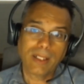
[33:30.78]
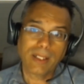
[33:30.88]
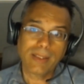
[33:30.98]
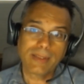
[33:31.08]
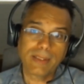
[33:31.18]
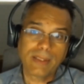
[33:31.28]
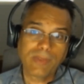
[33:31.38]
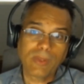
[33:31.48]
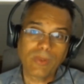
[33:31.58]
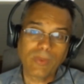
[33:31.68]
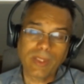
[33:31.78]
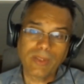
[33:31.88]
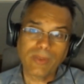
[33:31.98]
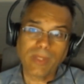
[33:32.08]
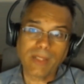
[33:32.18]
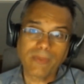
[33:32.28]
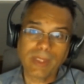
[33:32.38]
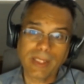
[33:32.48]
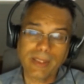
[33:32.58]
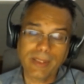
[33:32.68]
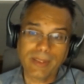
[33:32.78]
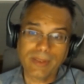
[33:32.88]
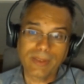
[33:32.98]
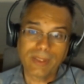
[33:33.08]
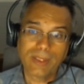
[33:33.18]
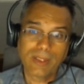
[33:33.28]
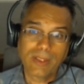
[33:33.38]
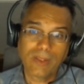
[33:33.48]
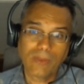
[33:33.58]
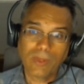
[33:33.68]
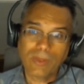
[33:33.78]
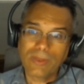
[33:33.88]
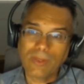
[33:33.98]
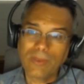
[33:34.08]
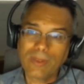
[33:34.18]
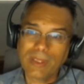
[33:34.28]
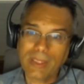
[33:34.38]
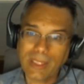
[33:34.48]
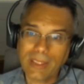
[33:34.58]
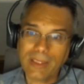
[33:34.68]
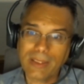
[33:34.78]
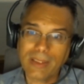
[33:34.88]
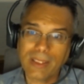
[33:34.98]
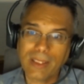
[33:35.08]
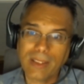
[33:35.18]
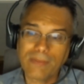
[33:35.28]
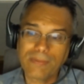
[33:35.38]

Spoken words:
is it difficult to interact with aliens? Well, don't think of